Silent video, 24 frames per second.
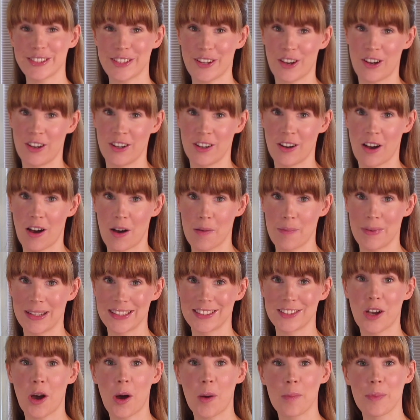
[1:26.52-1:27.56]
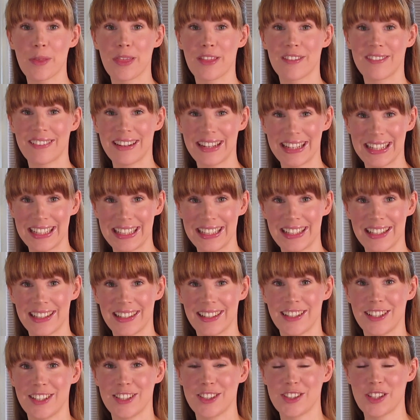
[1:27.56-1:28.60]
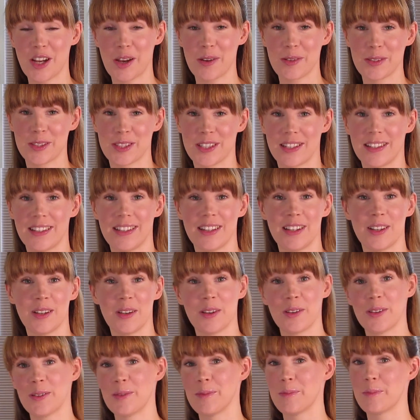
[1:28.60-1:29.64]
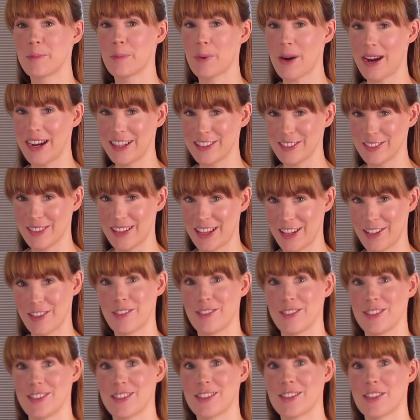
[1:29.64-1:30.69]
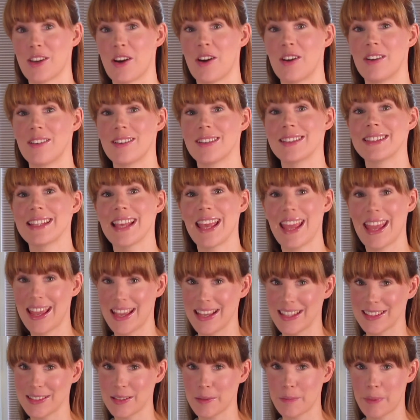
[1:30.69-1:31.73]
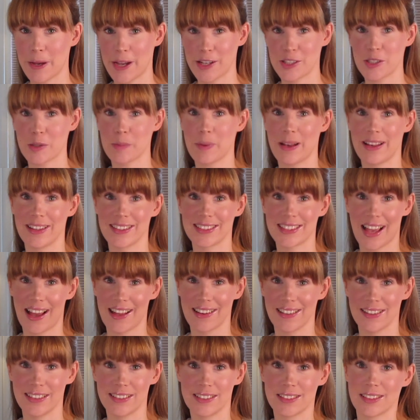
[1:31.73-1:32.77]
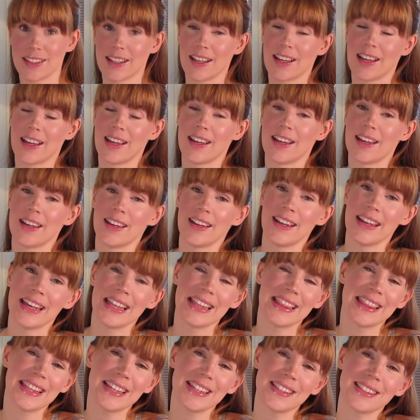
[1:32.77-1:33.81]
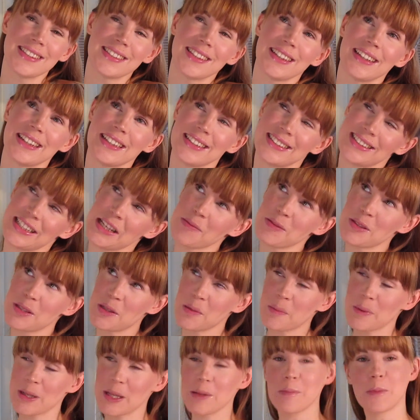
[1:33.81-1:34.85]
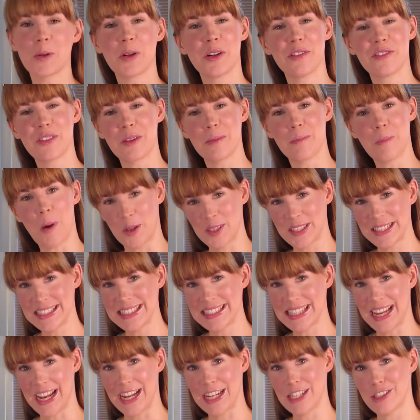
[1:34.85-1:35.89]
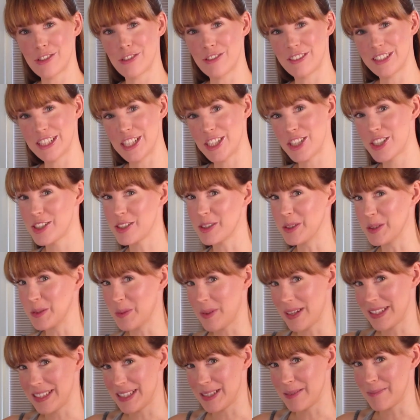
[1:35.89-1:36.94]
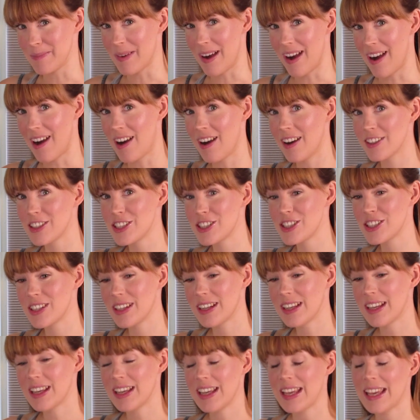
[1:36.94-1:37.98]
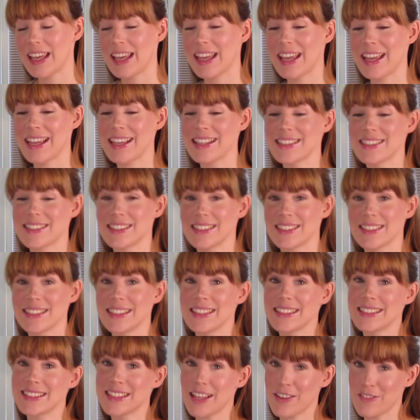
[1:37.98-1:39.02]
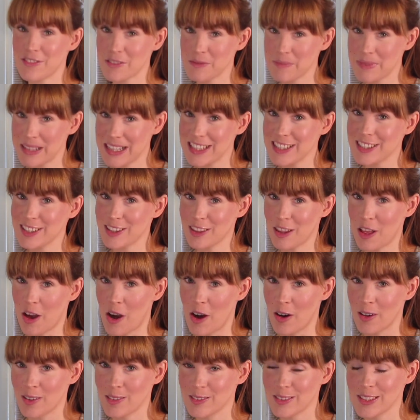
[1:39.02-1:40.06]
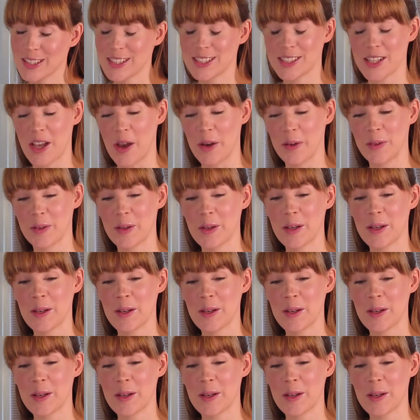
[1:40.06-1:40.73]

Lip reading: song on my top 3 chosen bridal entrance songs is Pachelbel's Canon. This seems to be more of the modern day traditional wedding march. It's 7 minutes long, so